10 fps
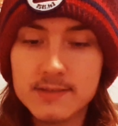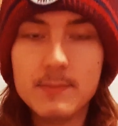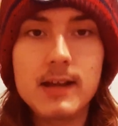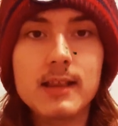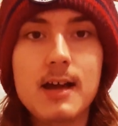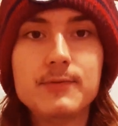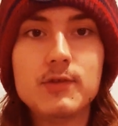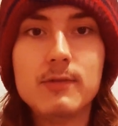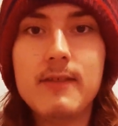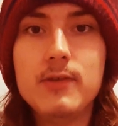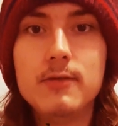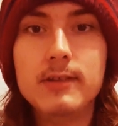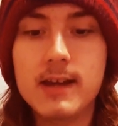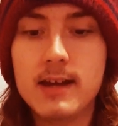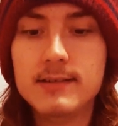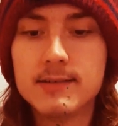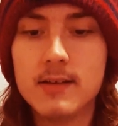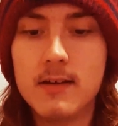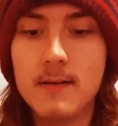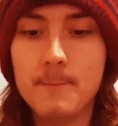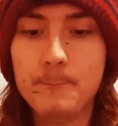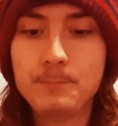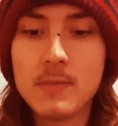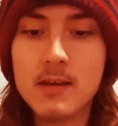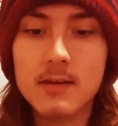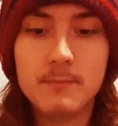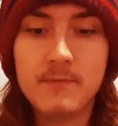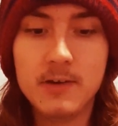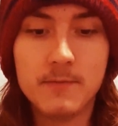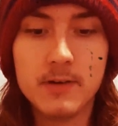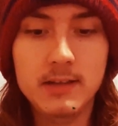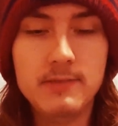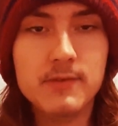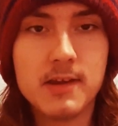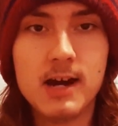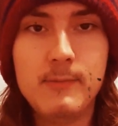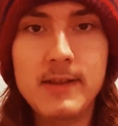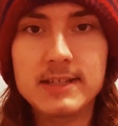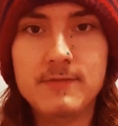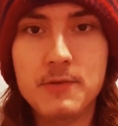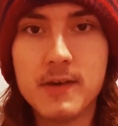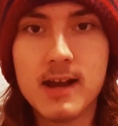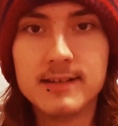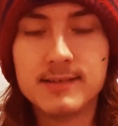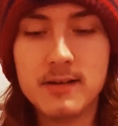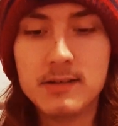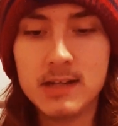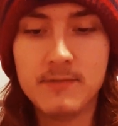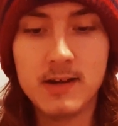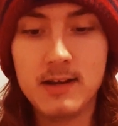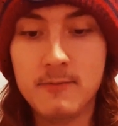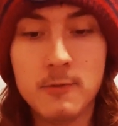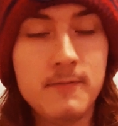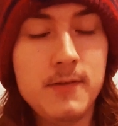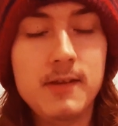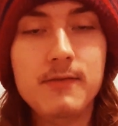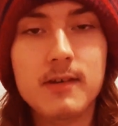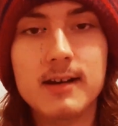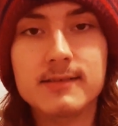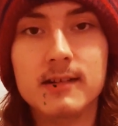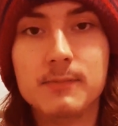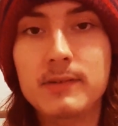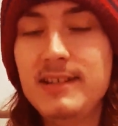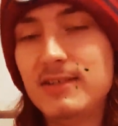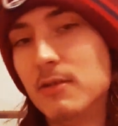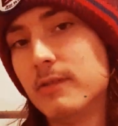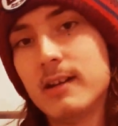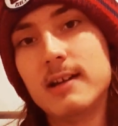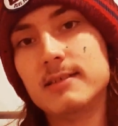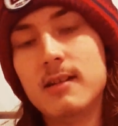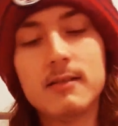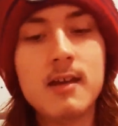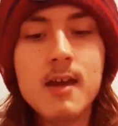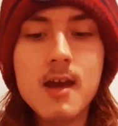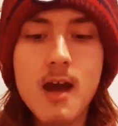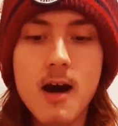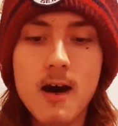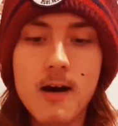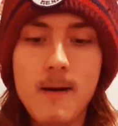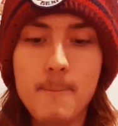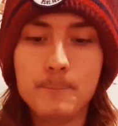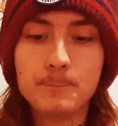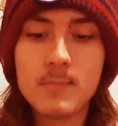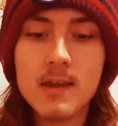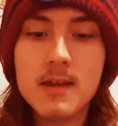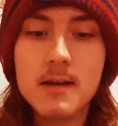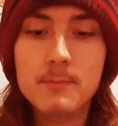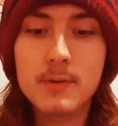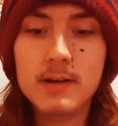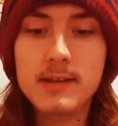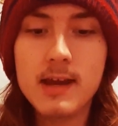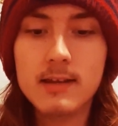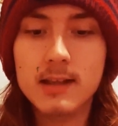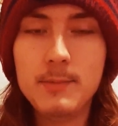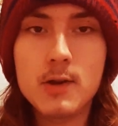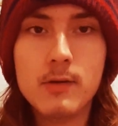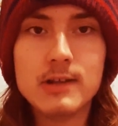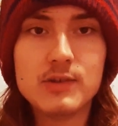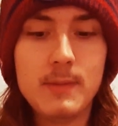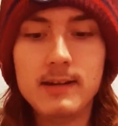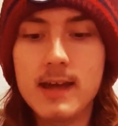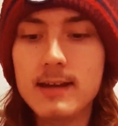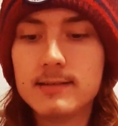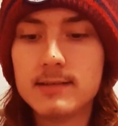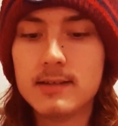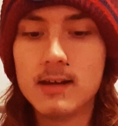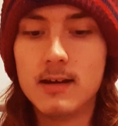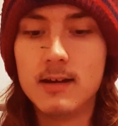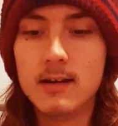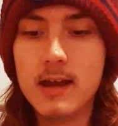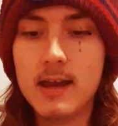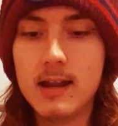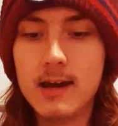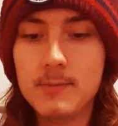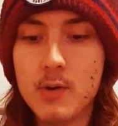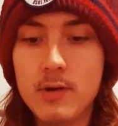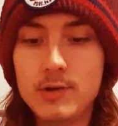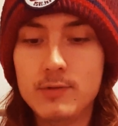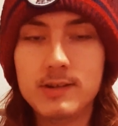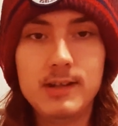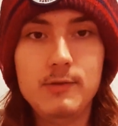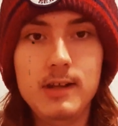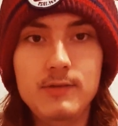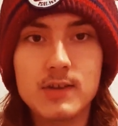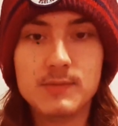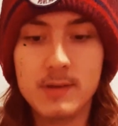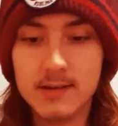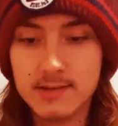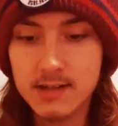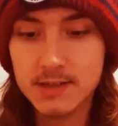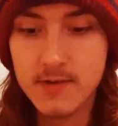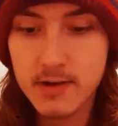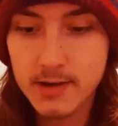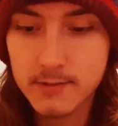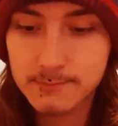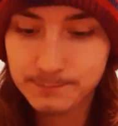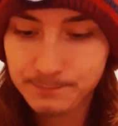my lobster ravioli, guys. Feel free to leave in the comments if you think I sucked, or if you didn't think I sucked. Please don't think I sucked. But yeah, let me know what I should make next, and I'm going to continue to eat this because it is very good.